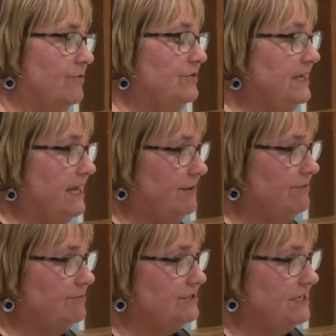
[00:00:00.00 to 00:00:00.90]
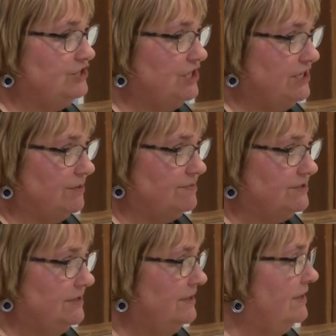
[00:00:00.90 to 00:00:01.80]
Well, they came from St.
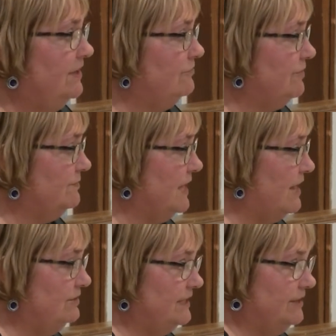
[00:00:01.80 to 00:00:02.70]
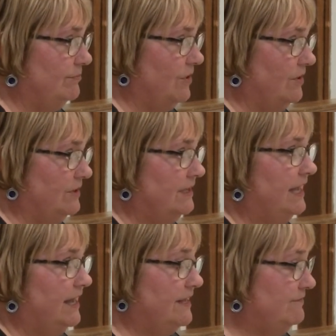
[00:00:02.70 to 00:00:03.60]
Jacob's, from the outlet mall,
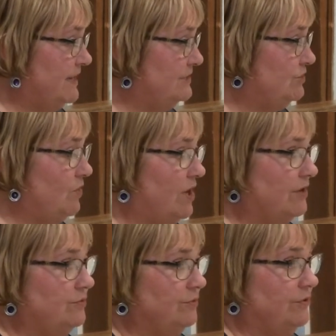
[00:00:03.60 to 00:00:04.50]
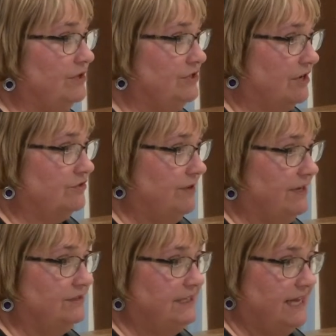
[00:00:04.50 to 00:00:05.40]
and they've had to walk through a dark
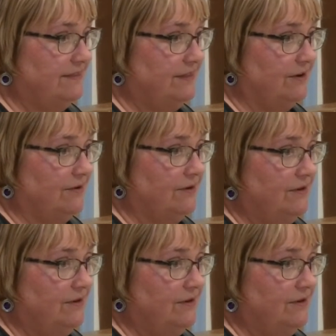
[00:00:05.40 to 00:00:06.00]
trail to get there.